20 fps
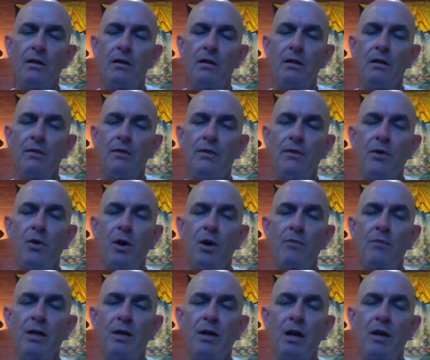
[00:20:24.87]
If you are
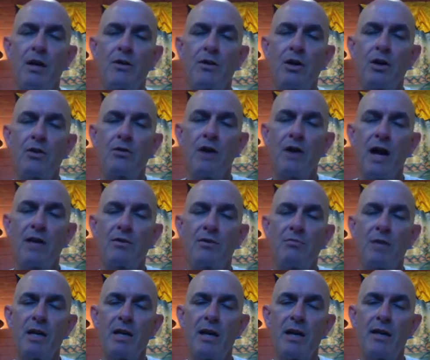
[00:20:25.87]
beyond all
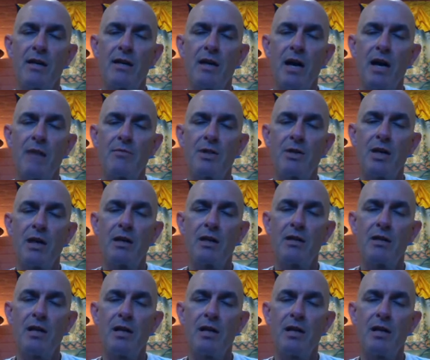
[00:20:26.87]
grasping at an object